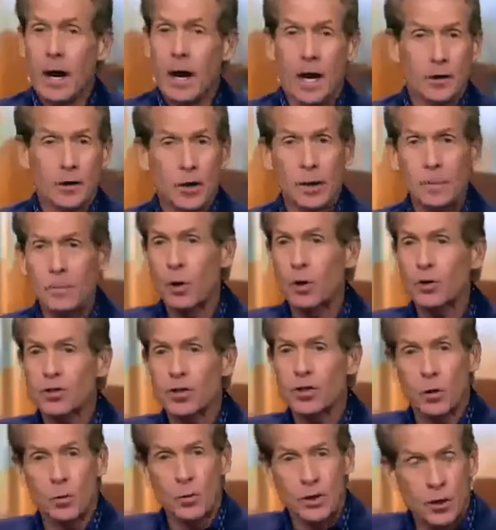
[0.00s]
Andre
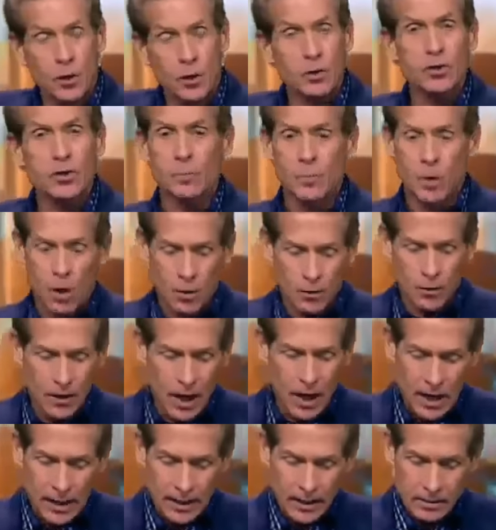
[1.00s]
Berto, we know, is tomorrow
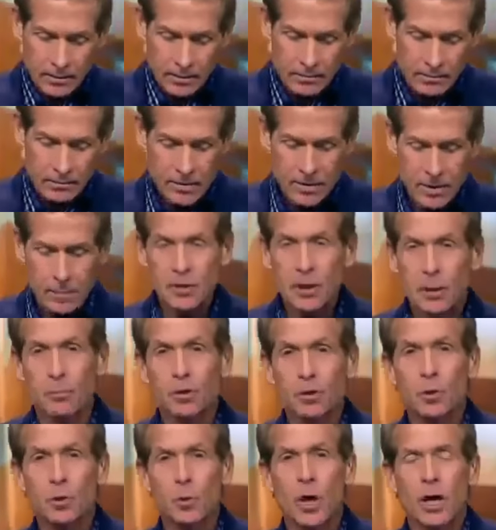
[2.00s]
night,
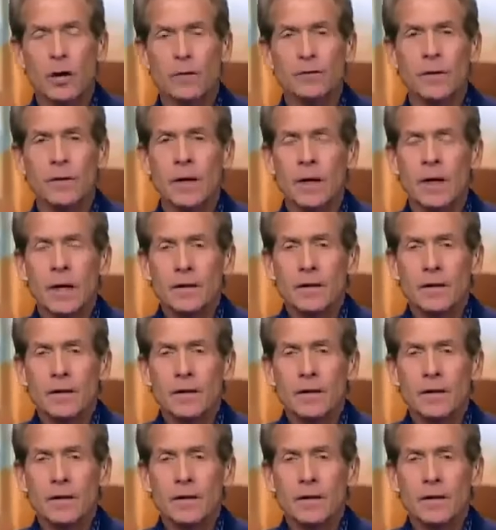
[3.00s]
September 12th.